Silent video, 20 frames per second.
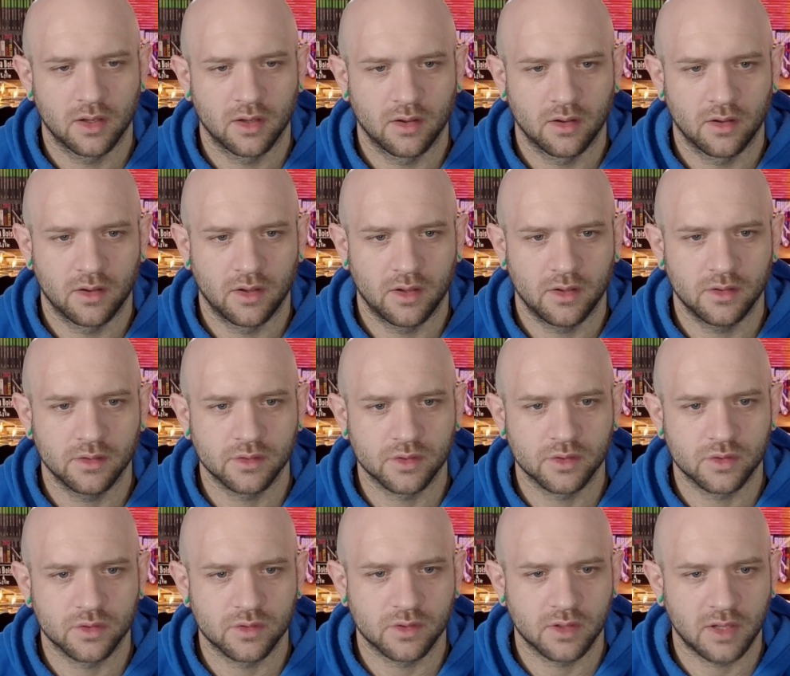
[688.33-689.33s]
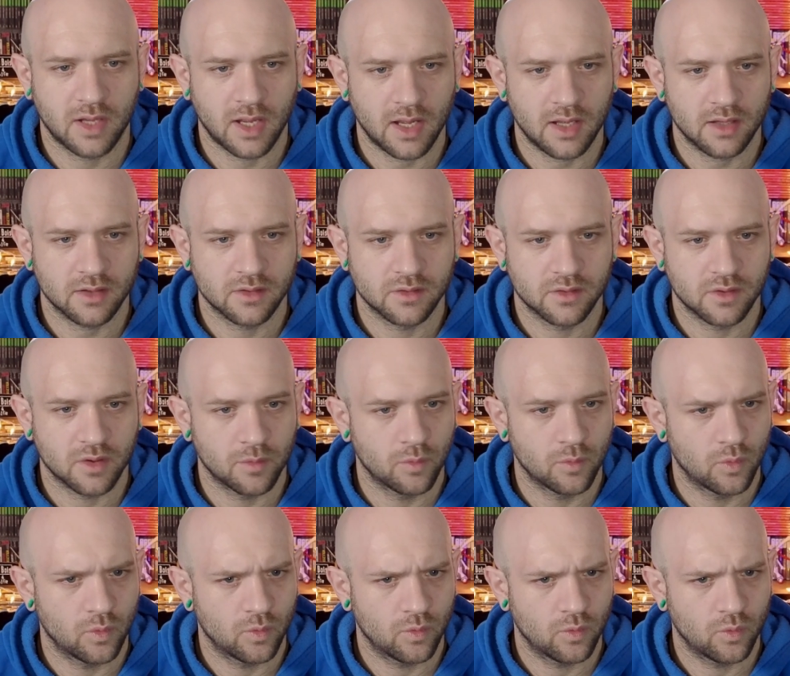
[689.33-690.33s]
Hild's cast
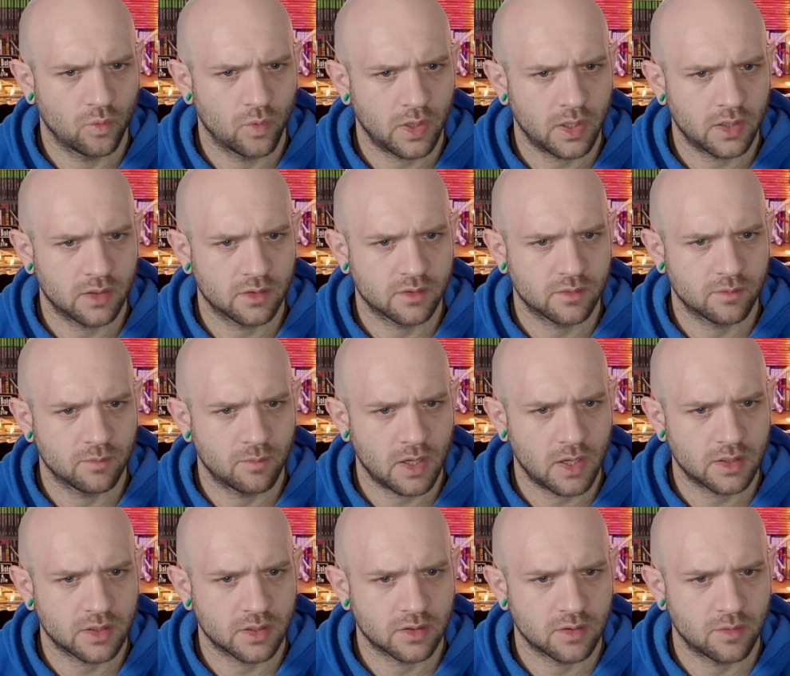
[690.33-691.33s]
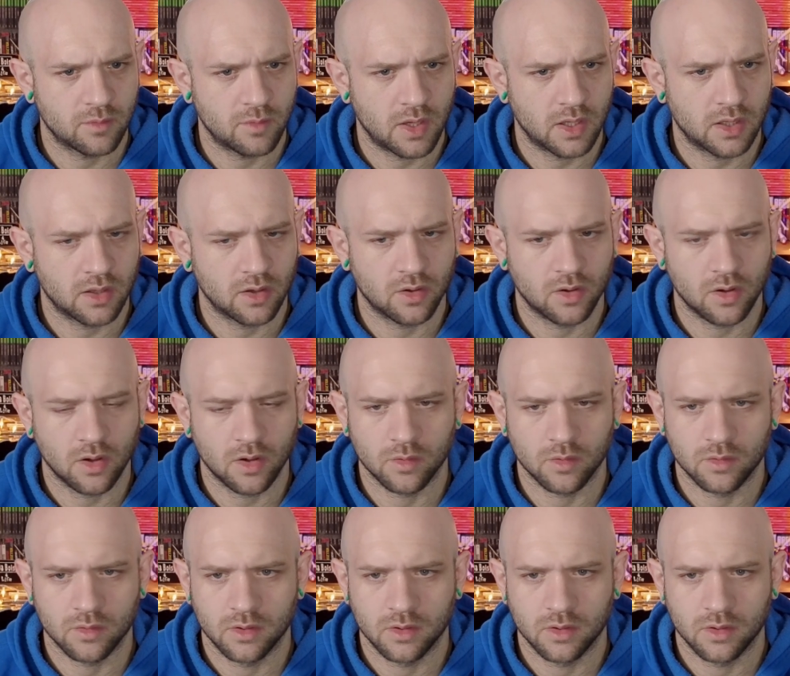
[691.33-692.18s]
some wicked magic to make it go.